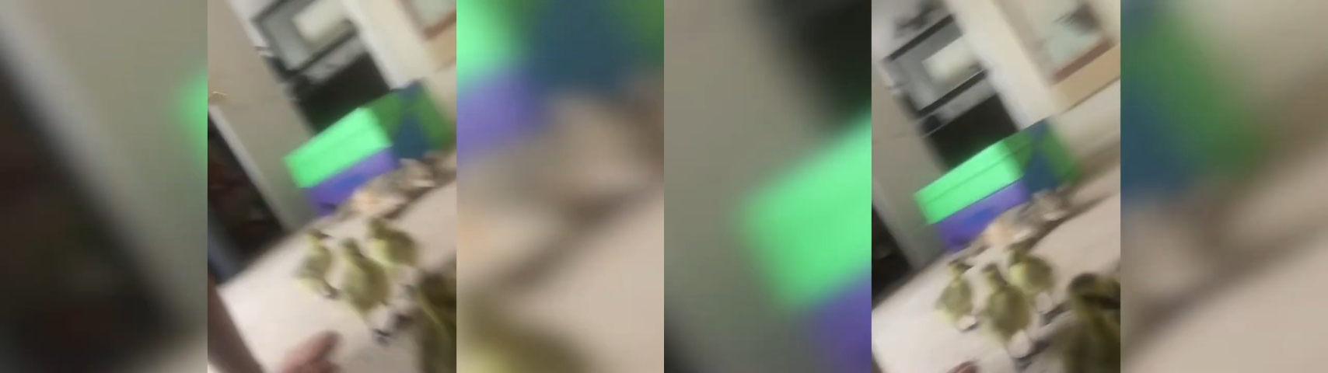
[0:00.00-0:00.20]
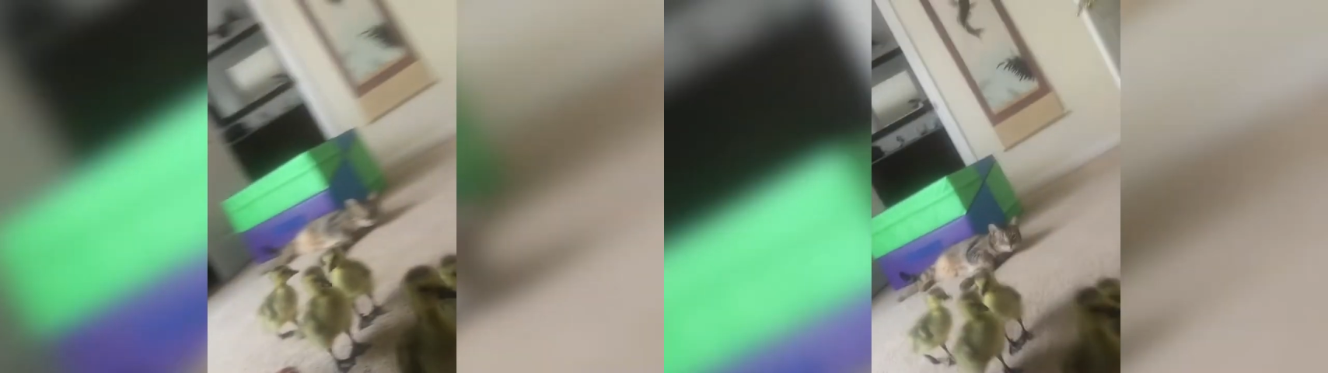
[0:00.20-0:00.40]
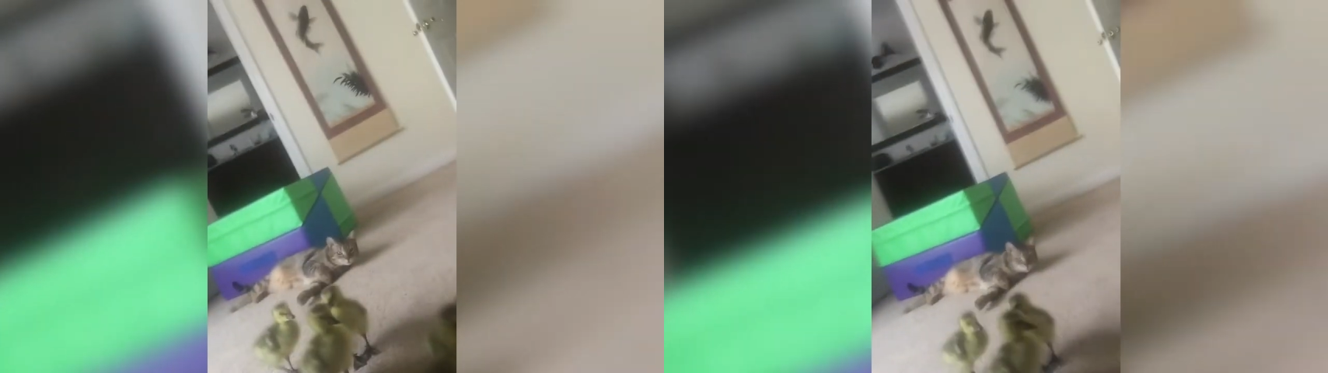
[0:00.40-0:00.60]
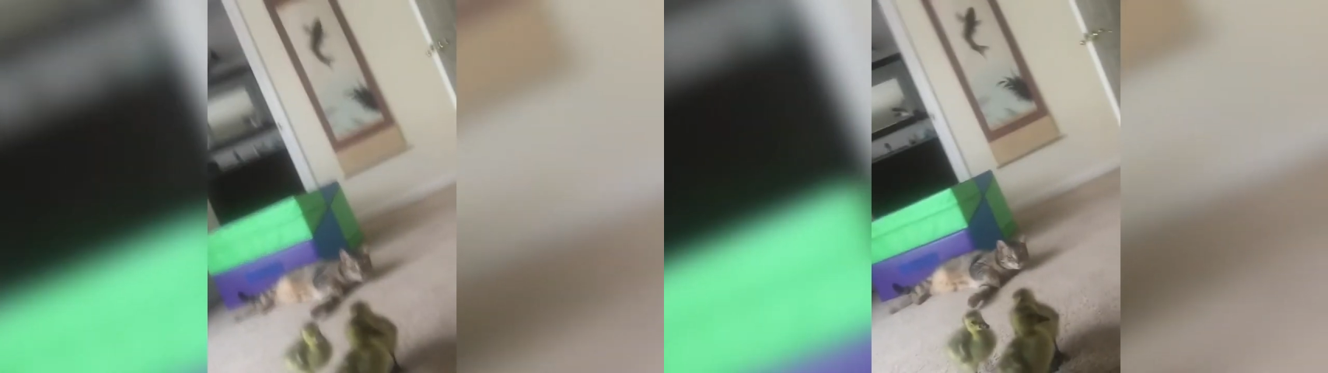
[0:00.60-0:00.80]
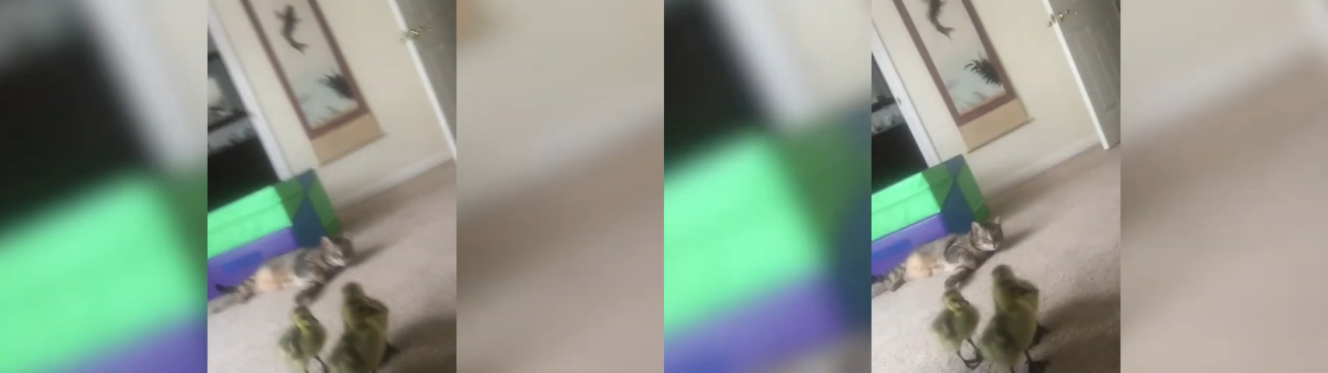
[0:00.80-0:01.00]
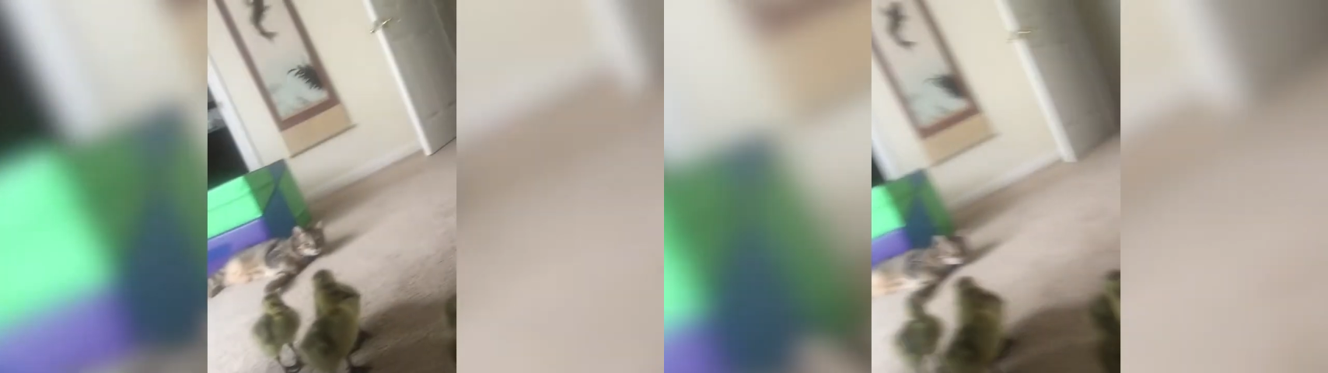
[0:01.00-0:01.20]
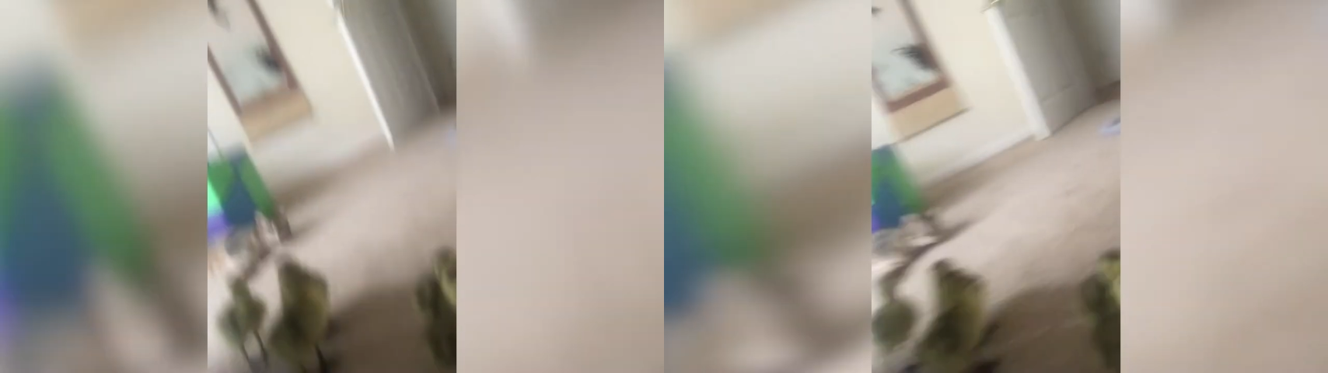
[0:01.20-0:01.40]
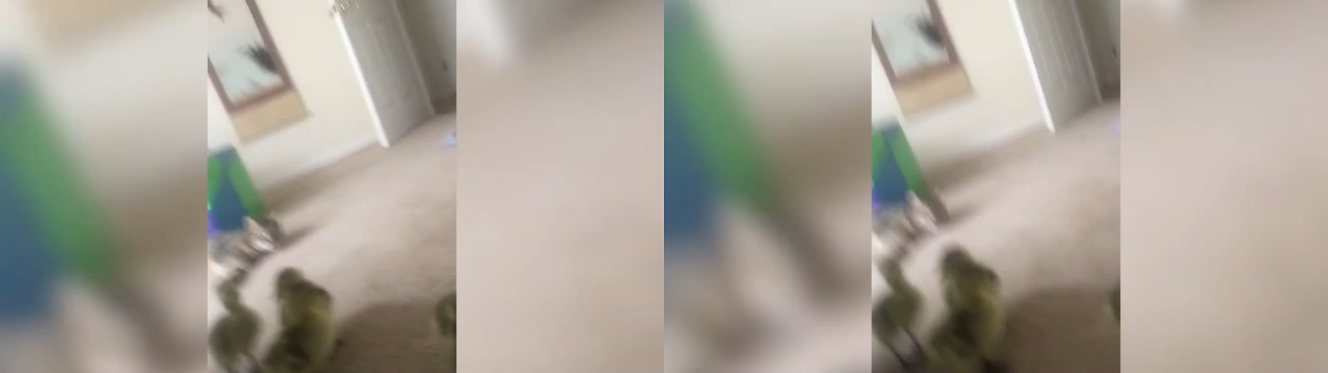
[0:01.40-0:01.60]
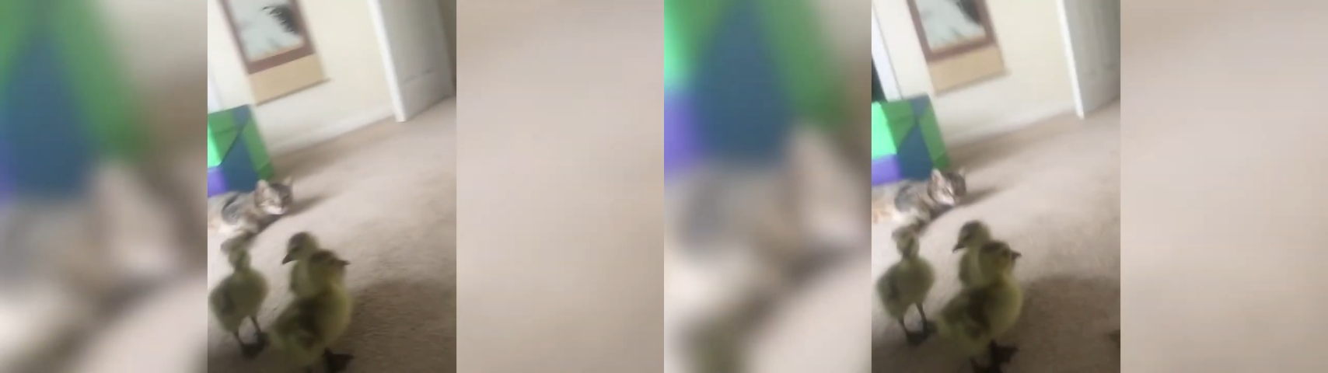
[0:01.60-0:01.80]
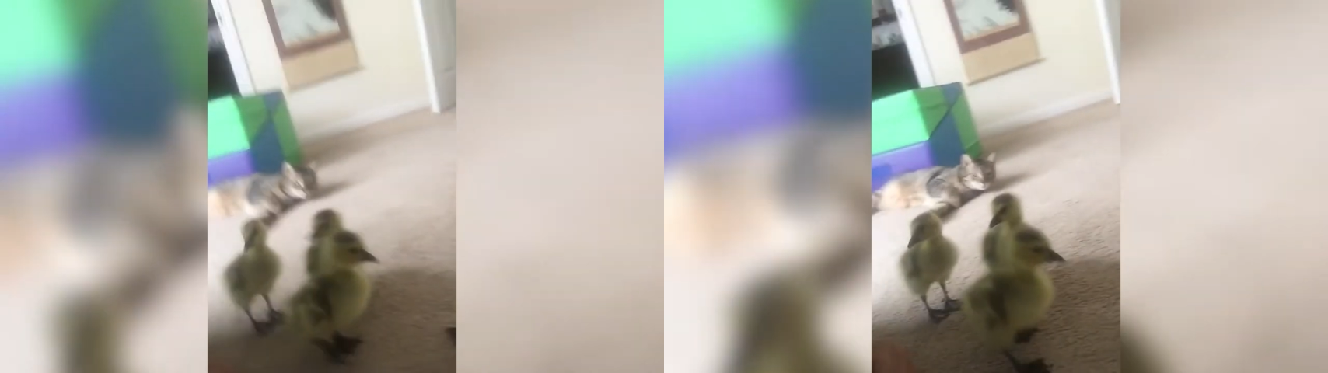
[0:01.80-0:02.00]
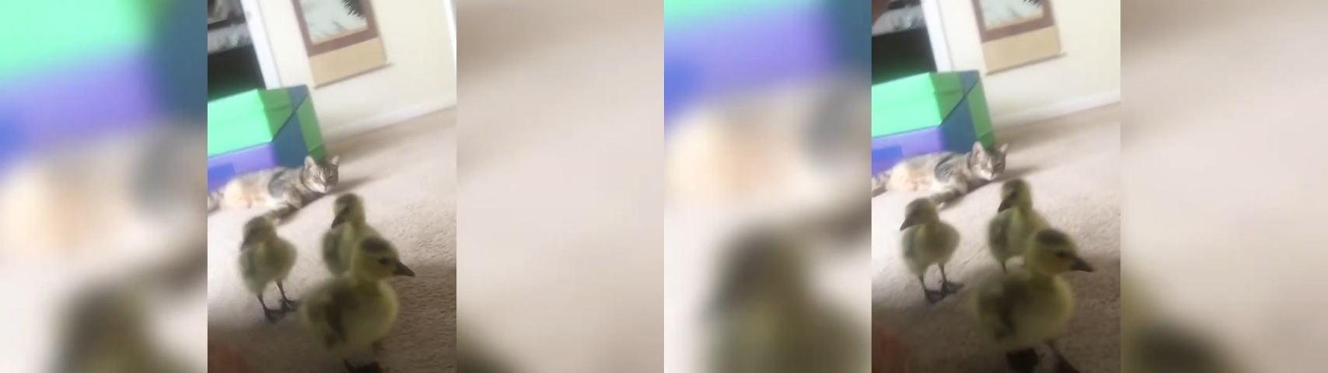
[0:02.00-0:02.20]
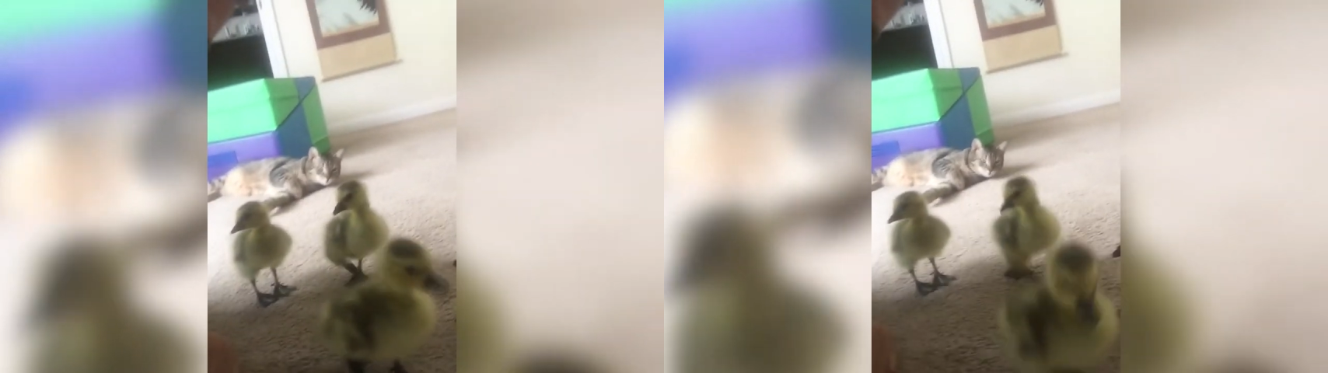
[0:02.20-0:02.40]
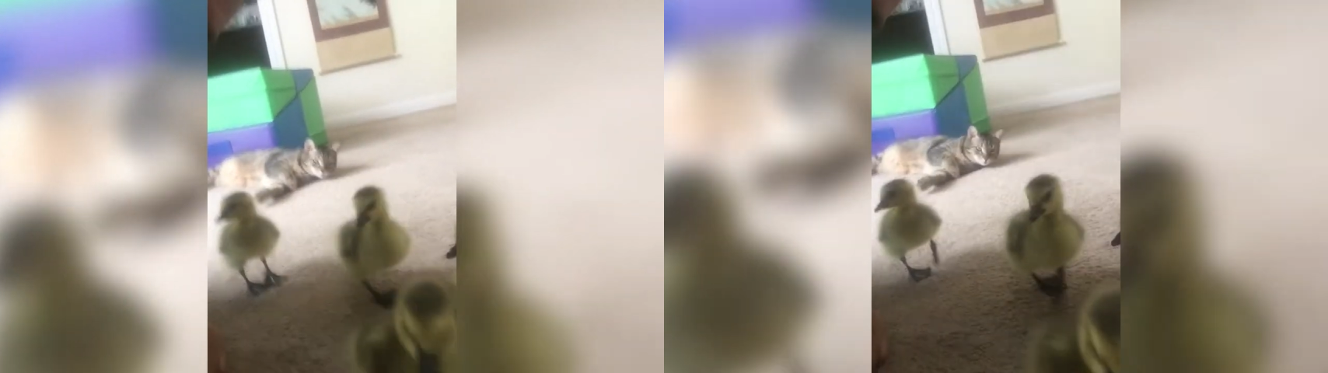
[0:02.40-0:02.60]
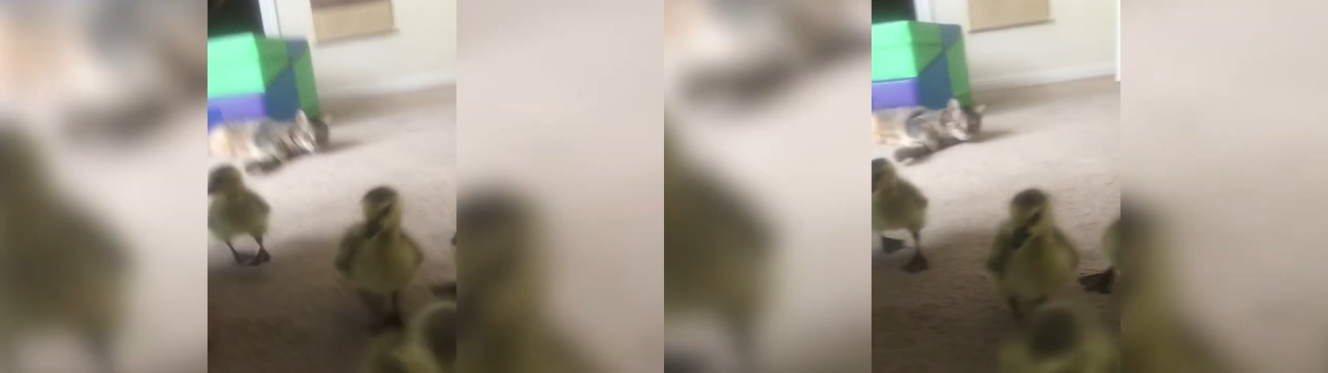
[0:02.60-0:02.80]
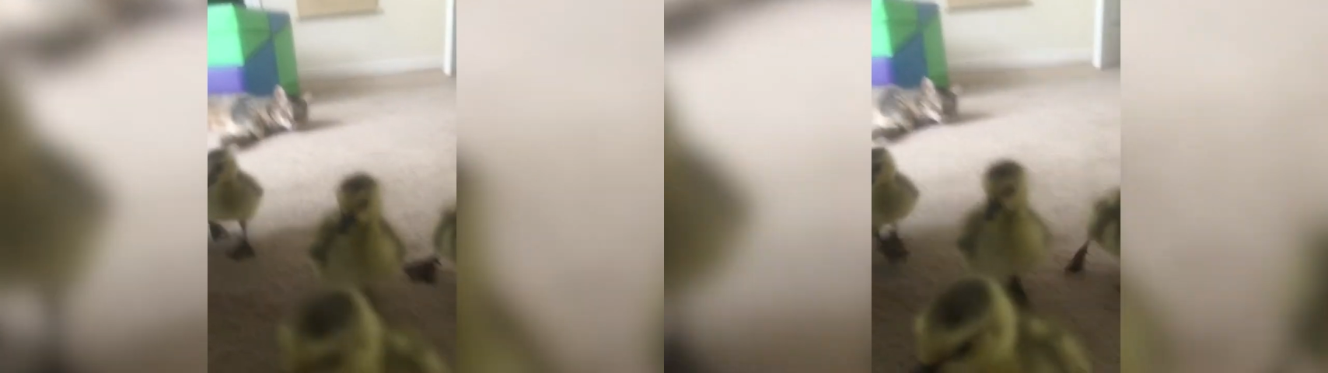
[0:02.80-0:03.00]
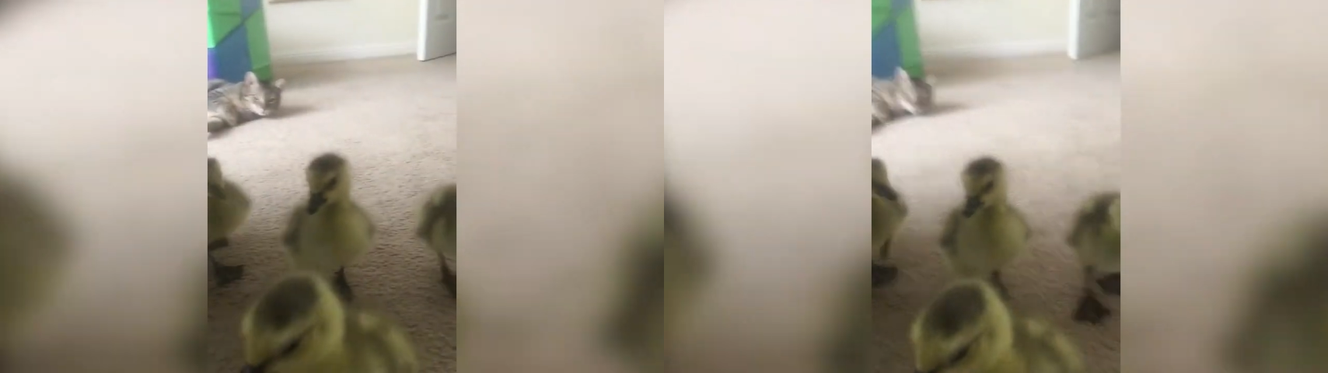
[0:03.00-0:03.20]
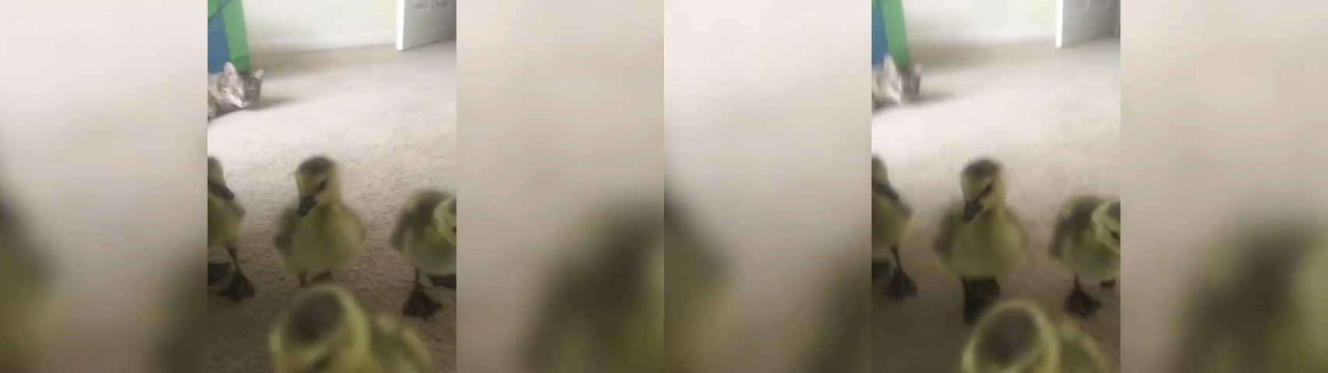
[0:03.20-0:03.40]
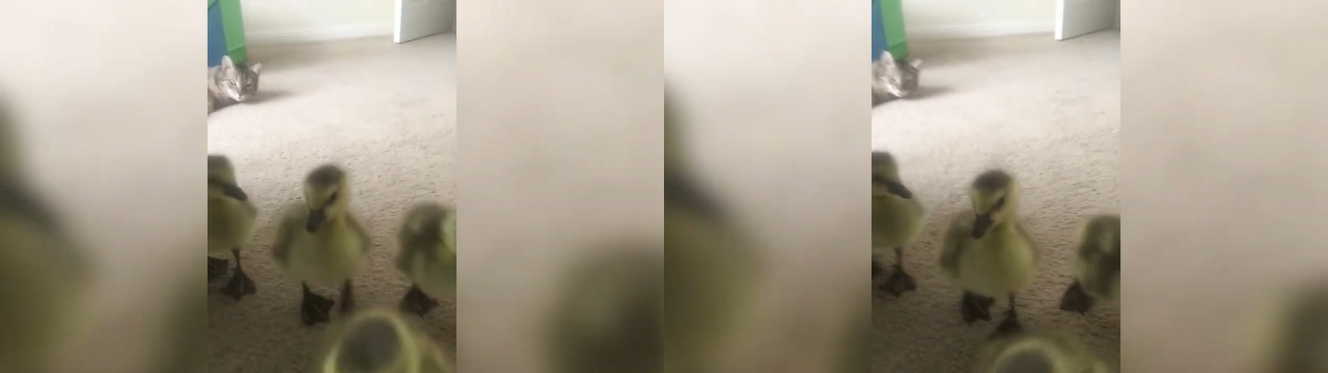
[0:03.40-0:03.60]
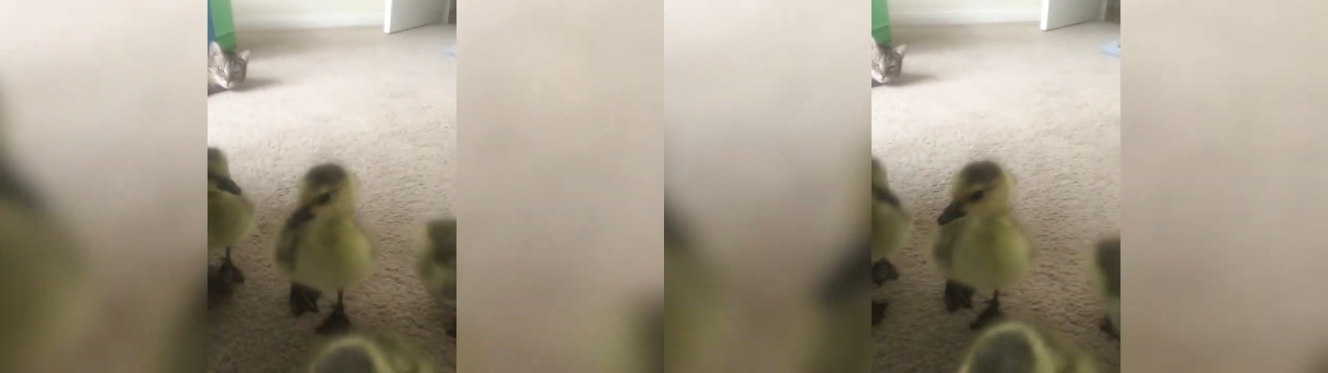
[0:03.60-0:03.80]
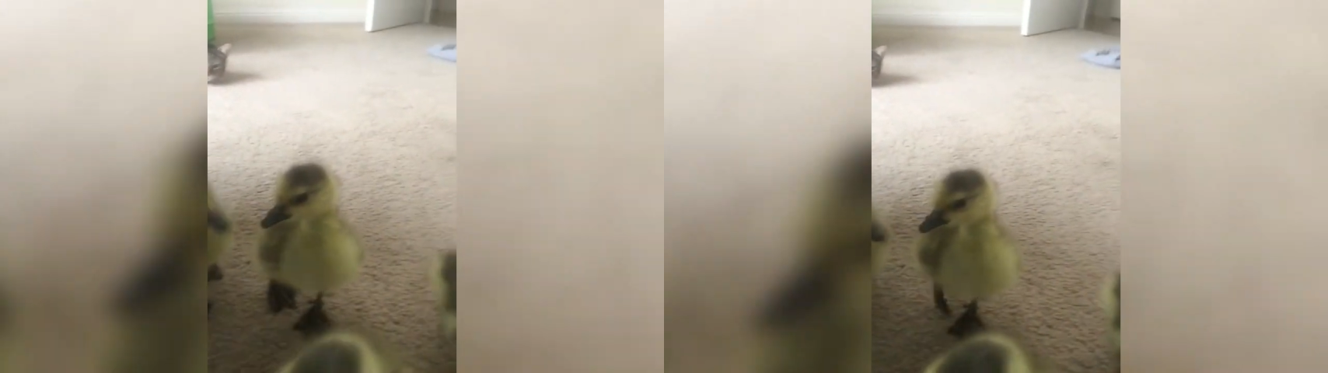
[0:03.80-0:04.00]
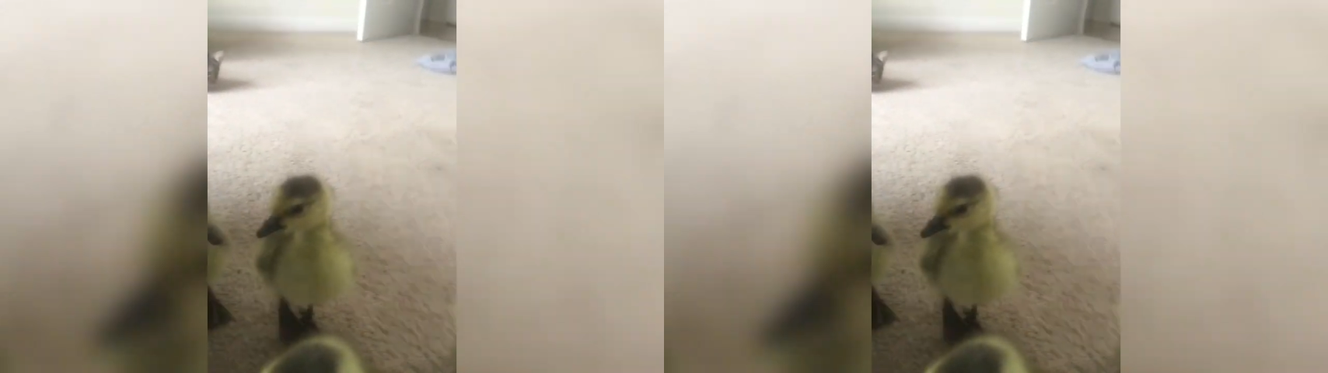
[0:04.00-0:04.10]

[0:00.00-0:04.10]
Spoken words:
No face is visible, so there are no lips to read.